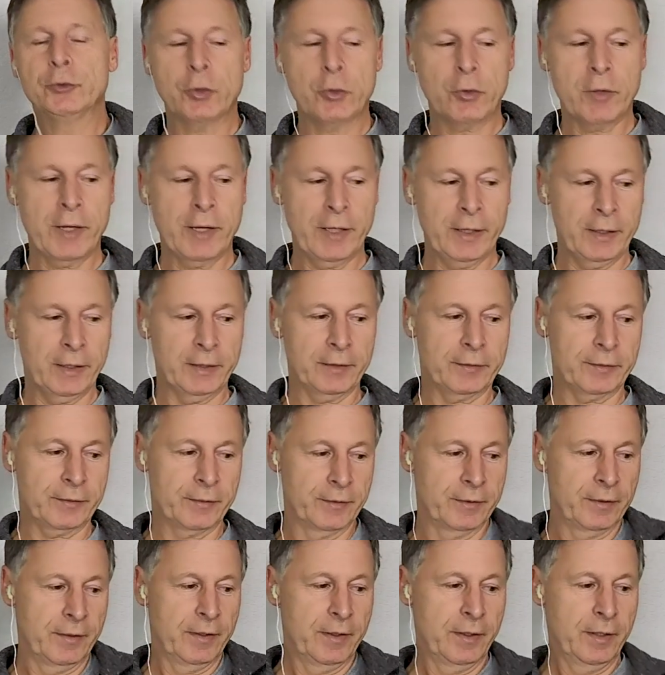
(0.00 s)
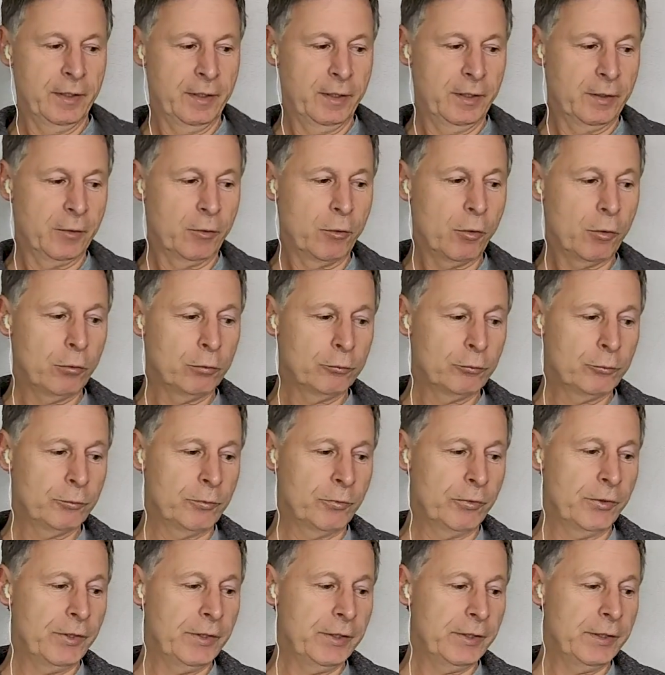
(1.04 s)
your head. Go
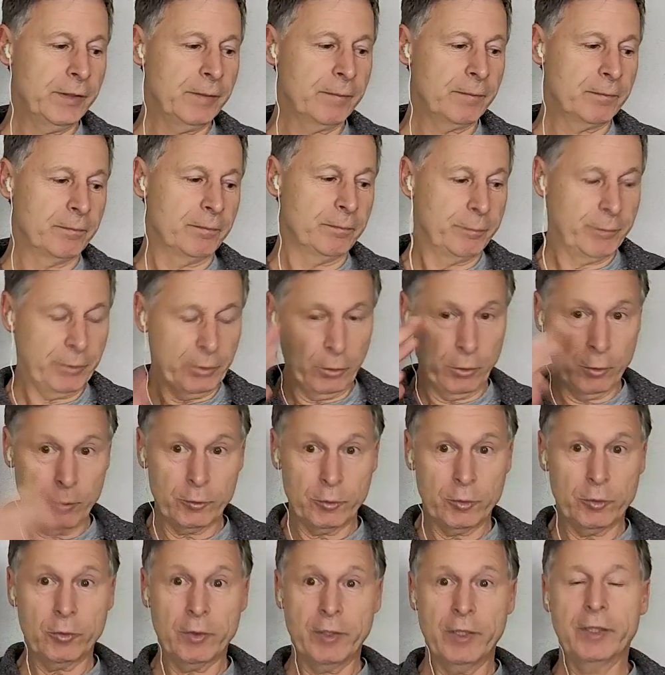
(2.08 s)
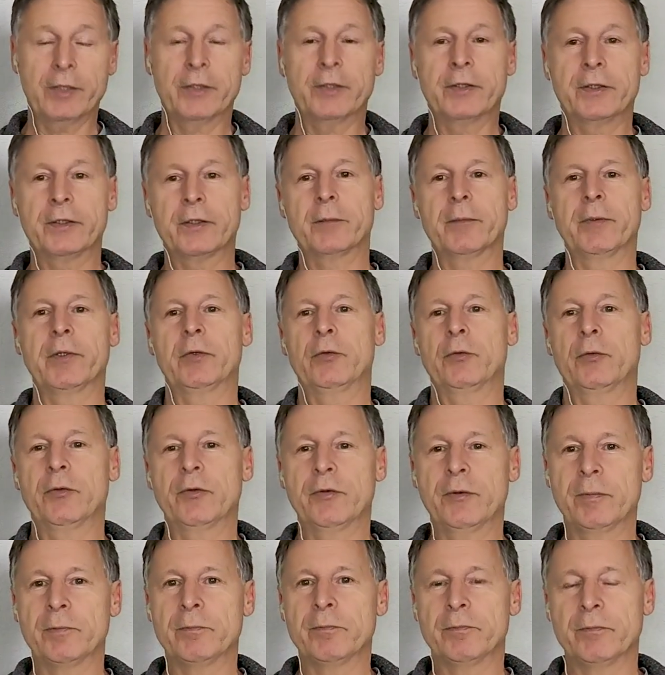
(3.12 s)
really below your head a little bit
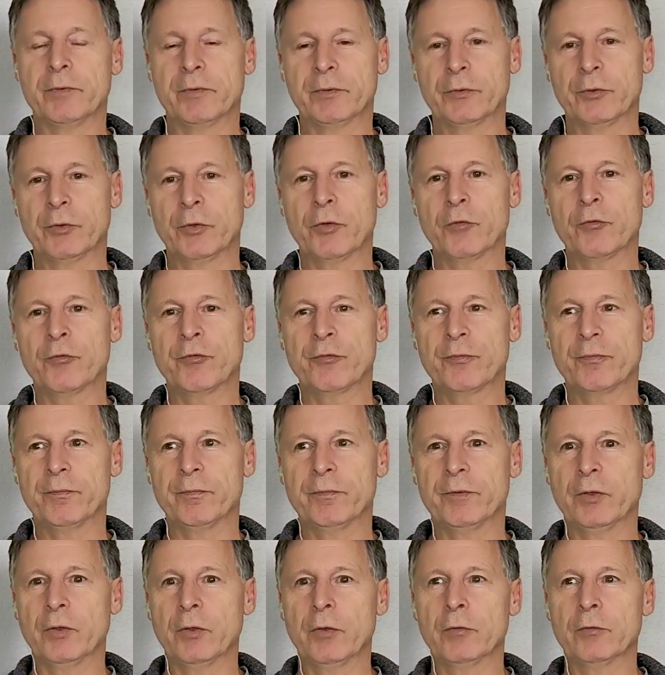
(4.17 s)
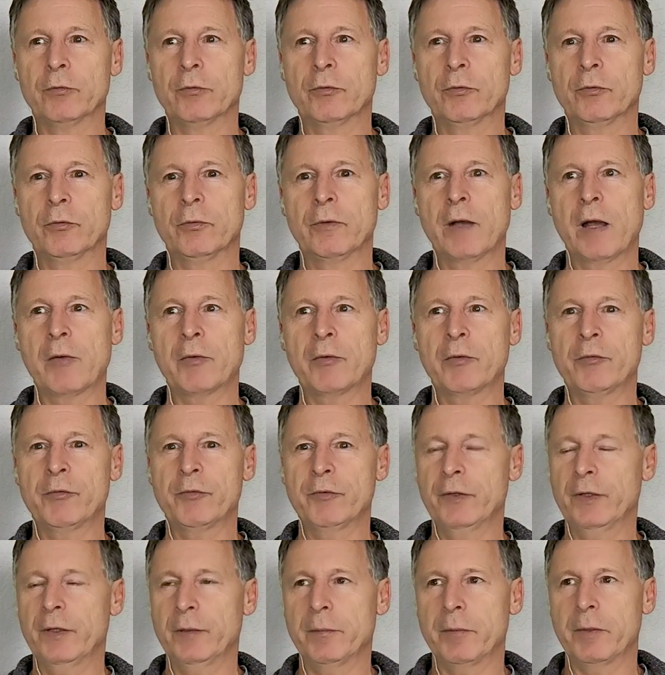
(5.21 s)
to your to how you
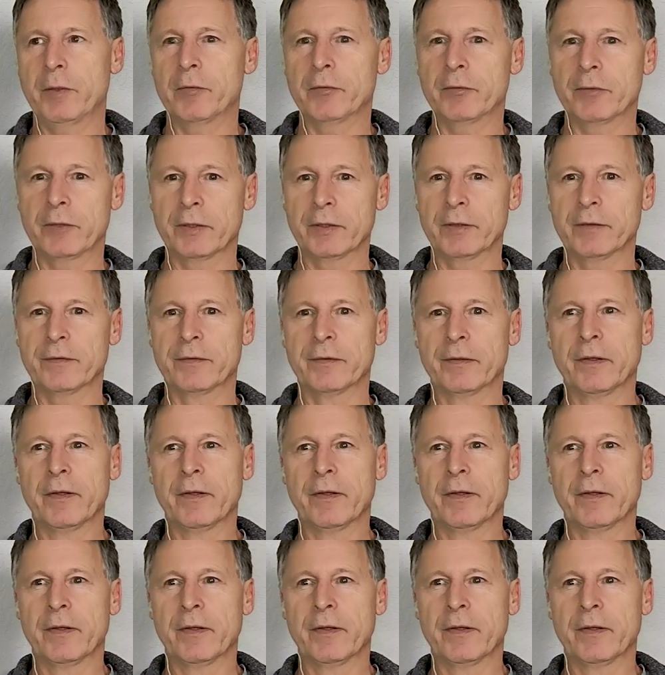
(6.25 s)
feel about it,